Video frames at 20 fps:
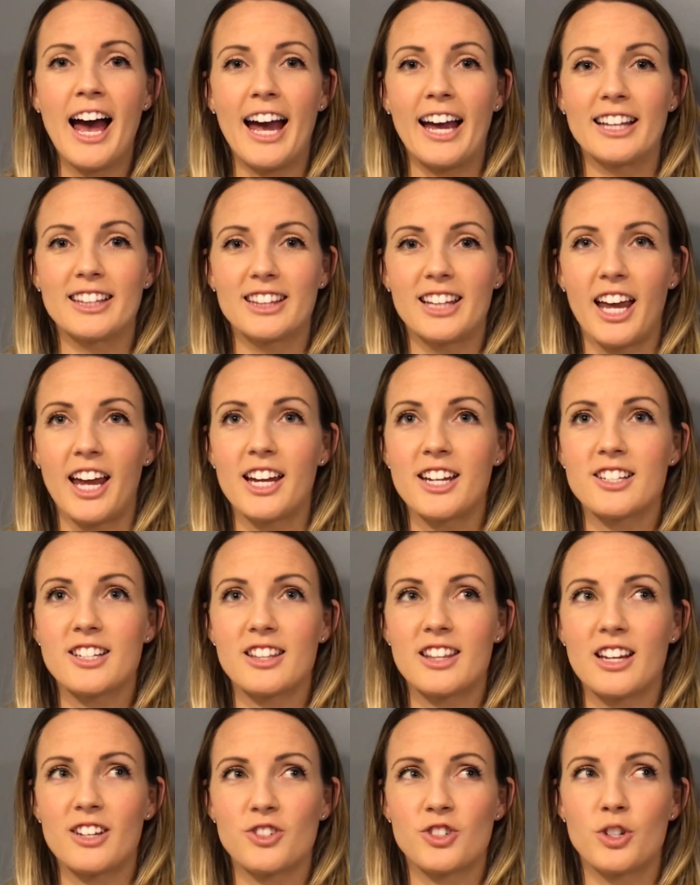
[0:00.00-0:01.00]
I liked
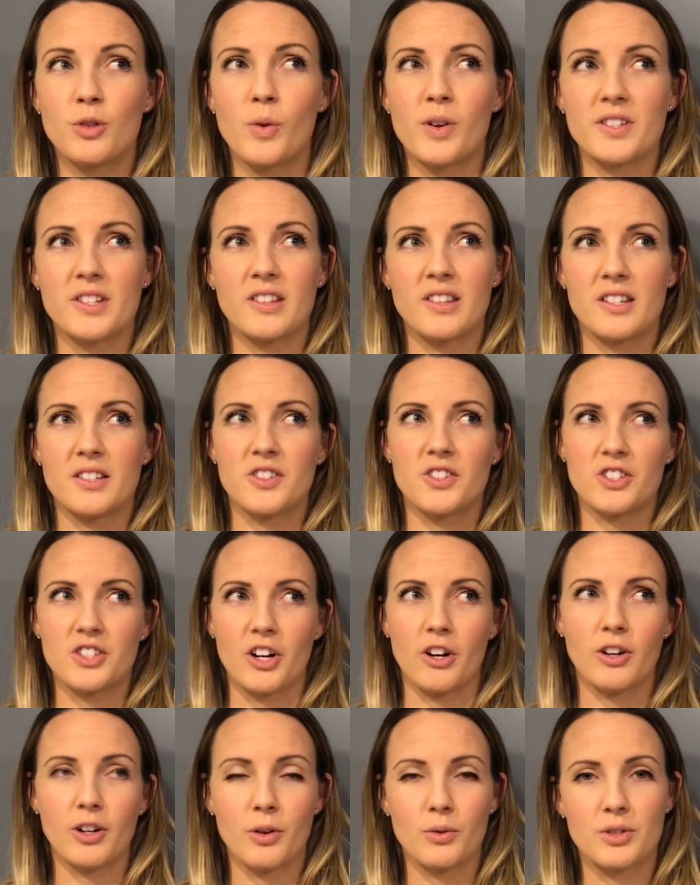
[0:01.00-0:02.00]
that she wasn't the
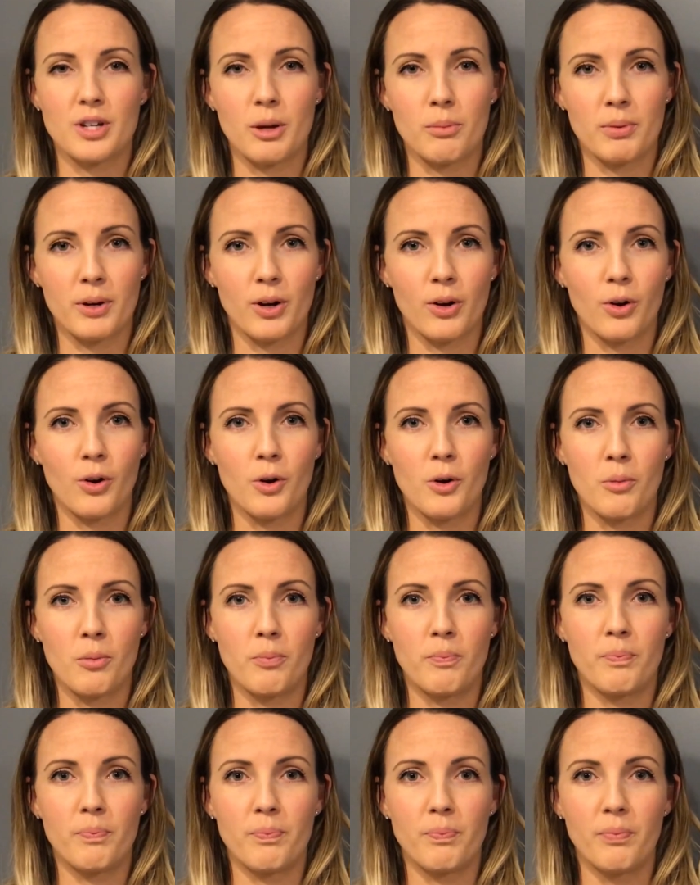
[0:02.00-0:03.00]

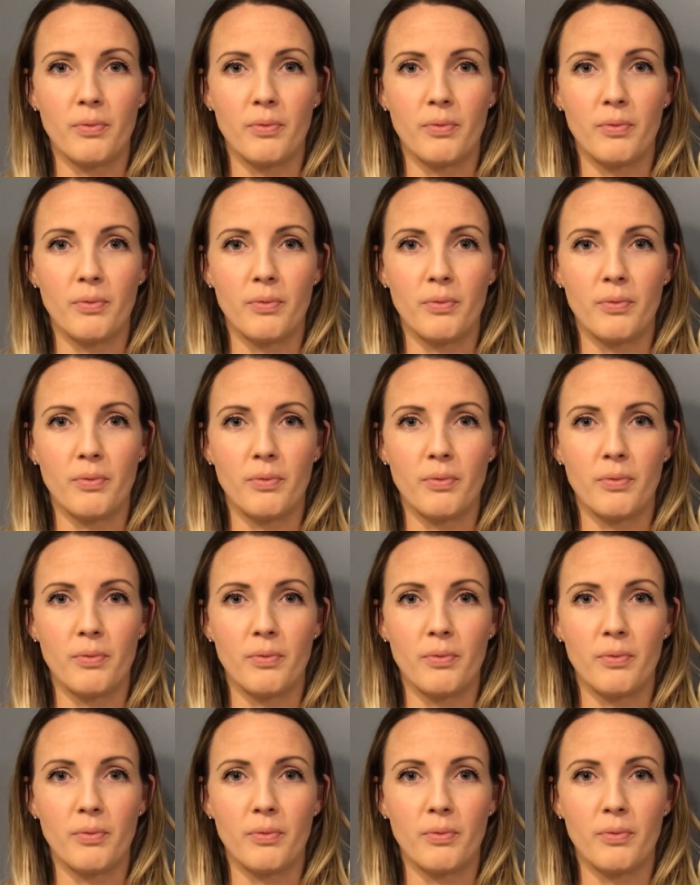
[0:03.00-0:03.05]
stereotypical